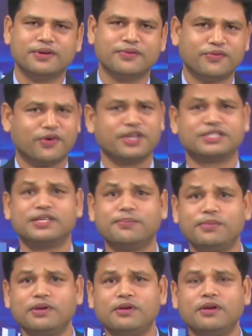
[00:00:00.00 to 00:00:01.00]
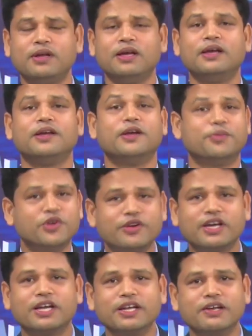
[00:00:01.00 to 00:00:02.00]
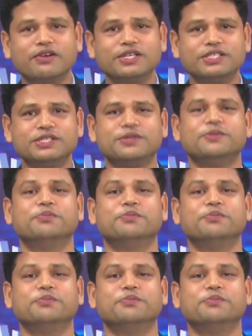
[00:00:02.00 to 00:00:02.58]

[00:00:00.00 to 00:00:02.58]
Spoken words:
For example, American English,